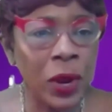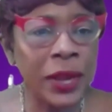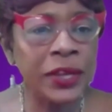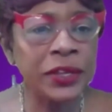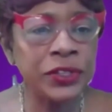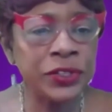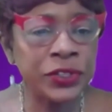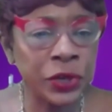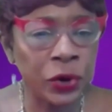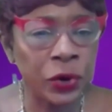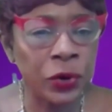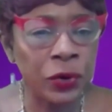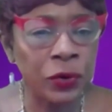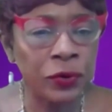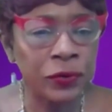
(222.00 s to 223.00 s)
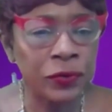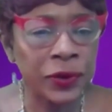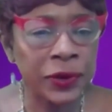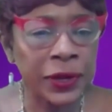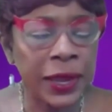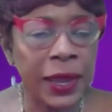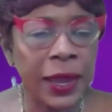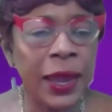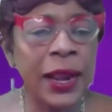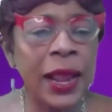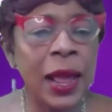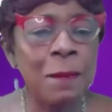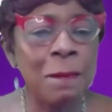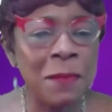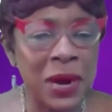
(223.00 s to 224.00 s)
to serve. And
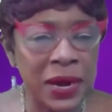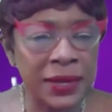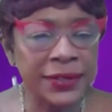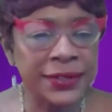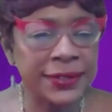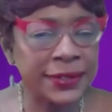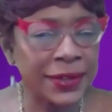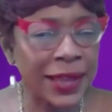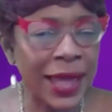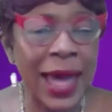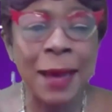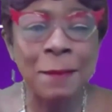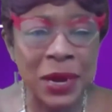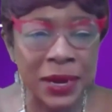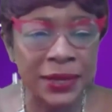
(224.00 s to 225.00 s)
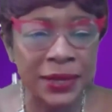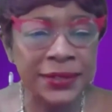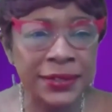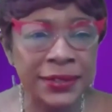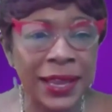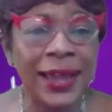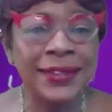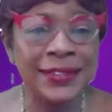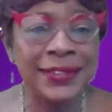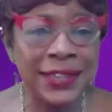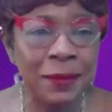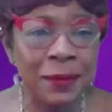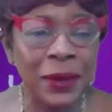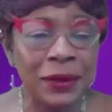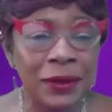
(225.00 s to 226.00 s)
I must
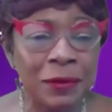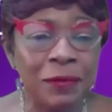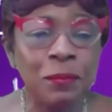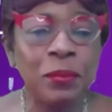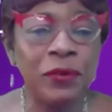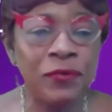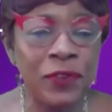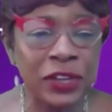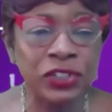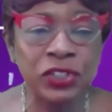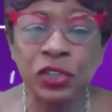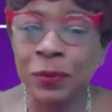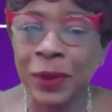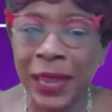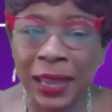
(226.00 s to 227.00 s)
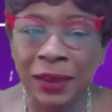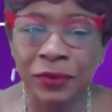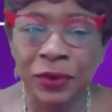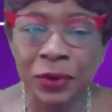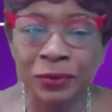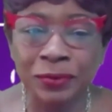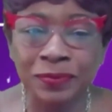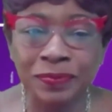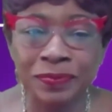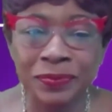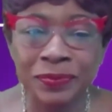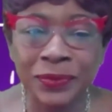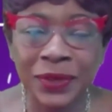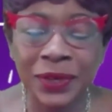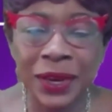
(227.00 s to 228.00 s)
exhibit professional behavior.
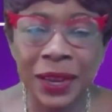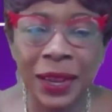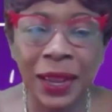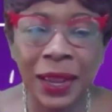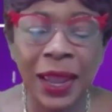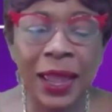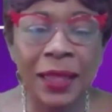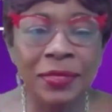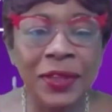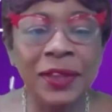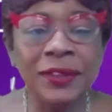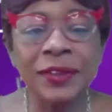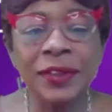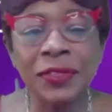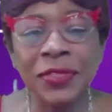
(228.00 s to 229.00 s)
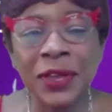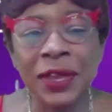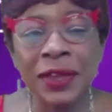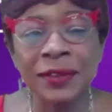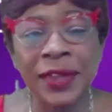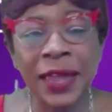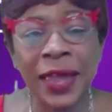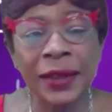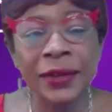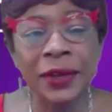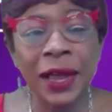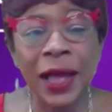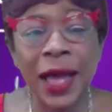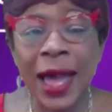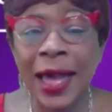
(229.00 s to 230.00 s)
And these are the things that
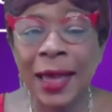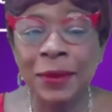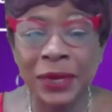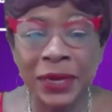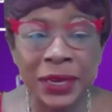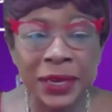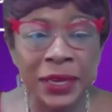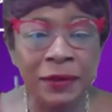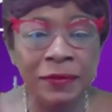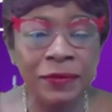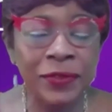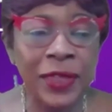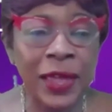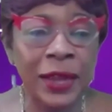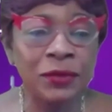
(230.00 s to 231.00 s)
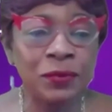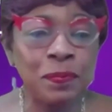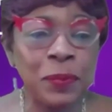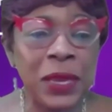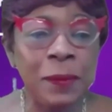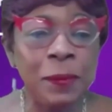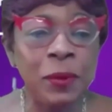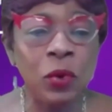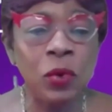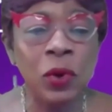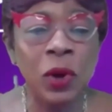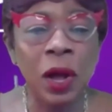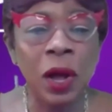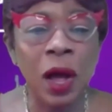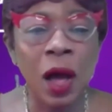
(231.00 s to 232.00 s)
I believe that people
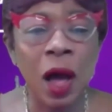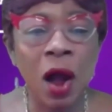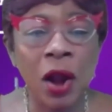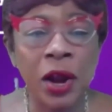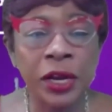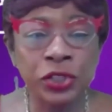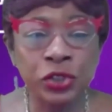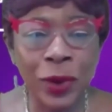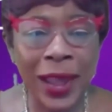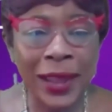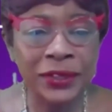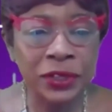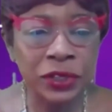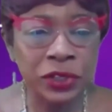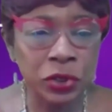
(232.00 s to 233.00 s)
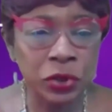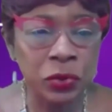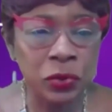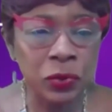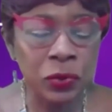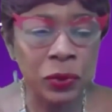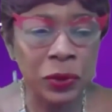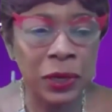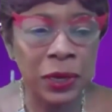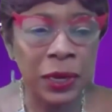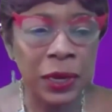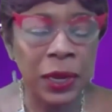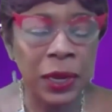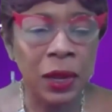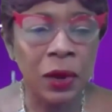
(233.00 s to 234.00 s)
are attracted to
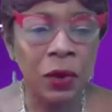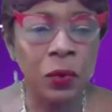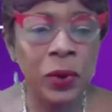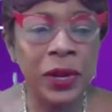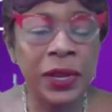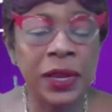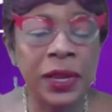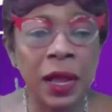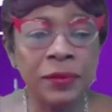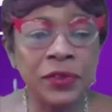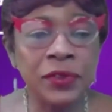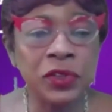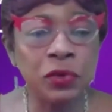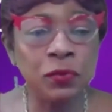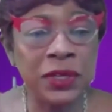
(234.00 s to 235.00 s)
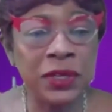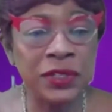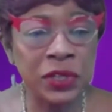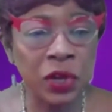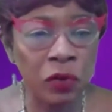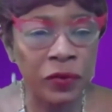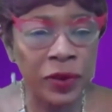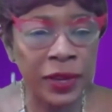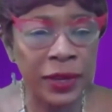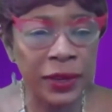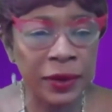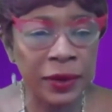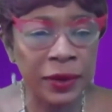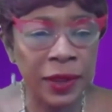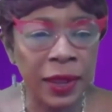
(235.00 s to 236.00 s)
when it comes to me
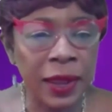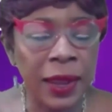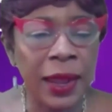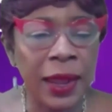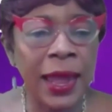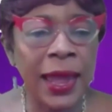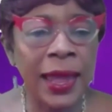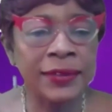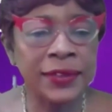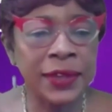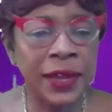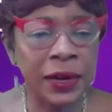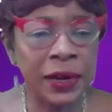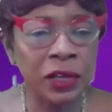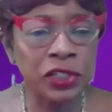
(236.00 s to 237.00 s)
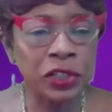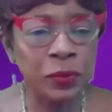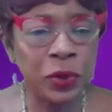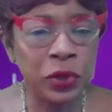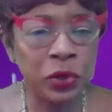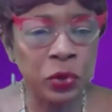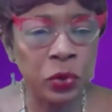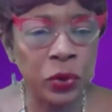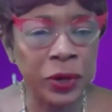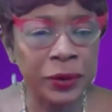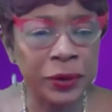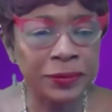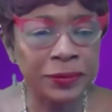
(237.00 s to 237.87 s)
serving as an entrepreneur